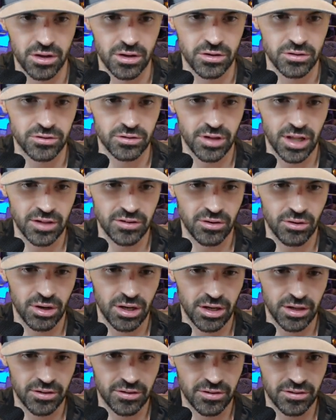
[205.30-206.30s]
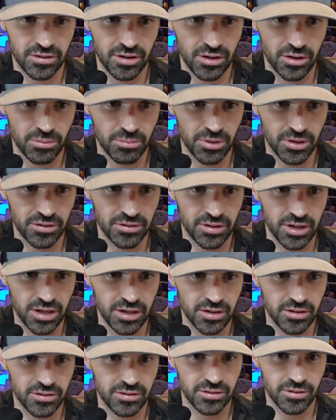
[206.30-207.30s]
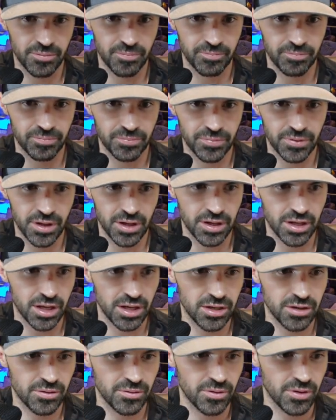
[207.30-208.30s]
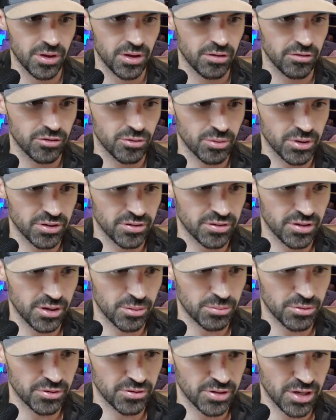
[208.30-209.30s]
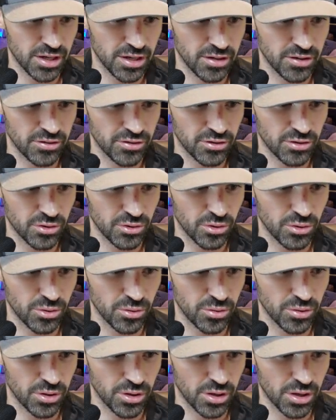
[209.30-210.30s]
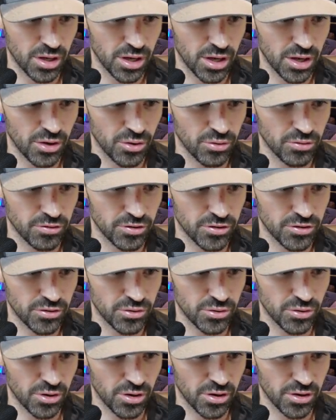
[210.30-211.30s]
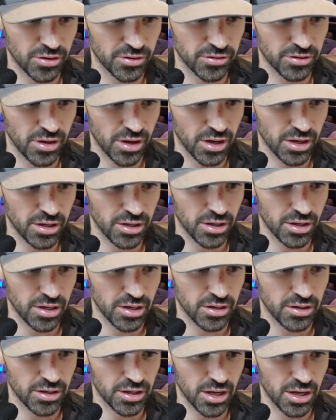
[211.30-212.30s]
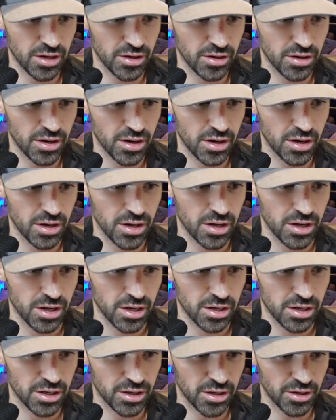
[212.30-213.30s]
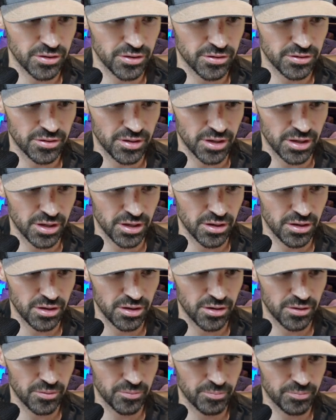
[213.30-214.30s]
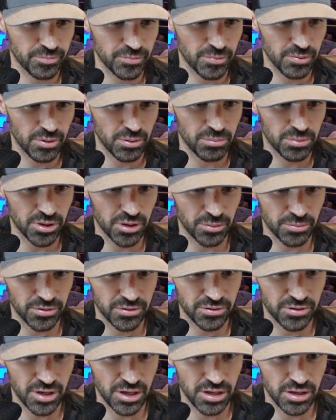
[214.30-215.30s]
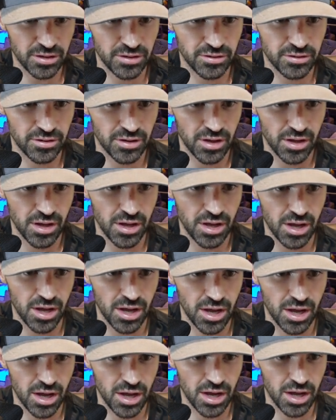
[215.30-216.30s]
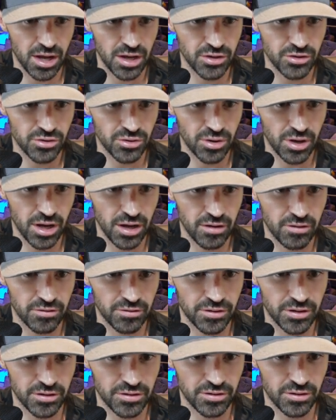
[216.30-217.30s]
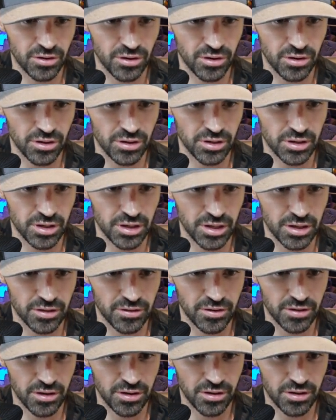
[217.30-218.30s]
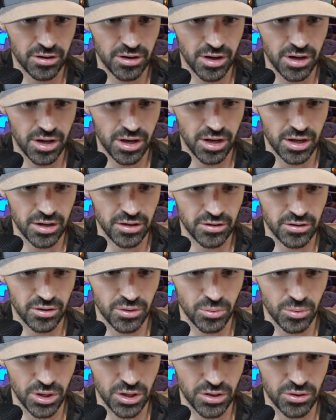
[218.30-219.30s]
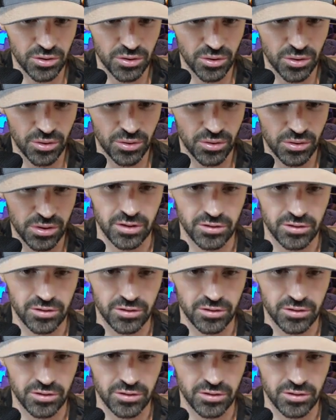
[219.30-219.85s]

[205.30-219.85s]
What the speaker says: So that's how I like to set up my settings. Again, if you want to set up your settings, you go over to your RSI indicator, click on this thing here, it'll bring up the settings, and you have this all clicked here, and away you go.